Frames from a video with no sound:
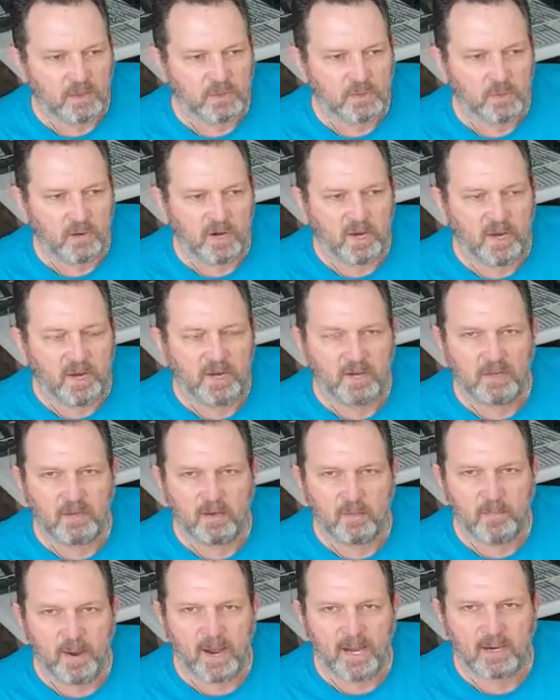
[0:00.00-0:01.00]
tray in
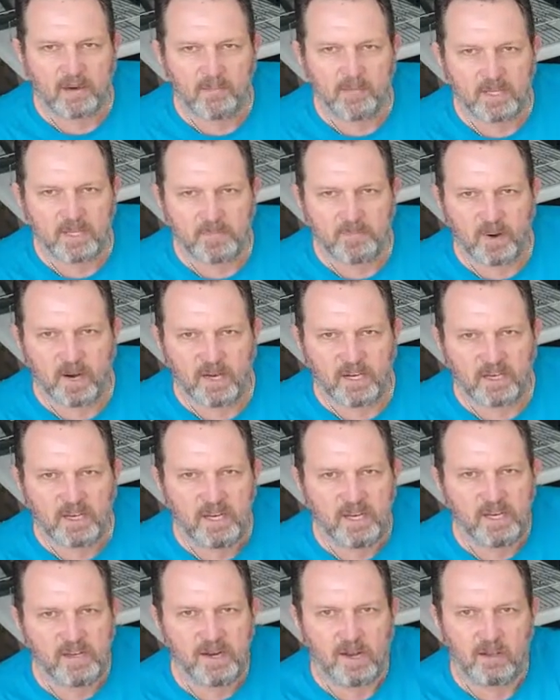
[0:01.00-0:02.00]
the bottom that's by the
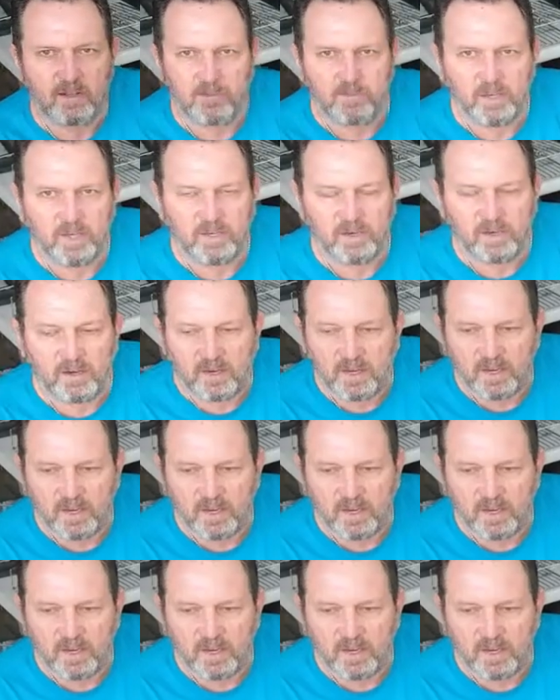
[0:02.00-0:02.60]
heat element,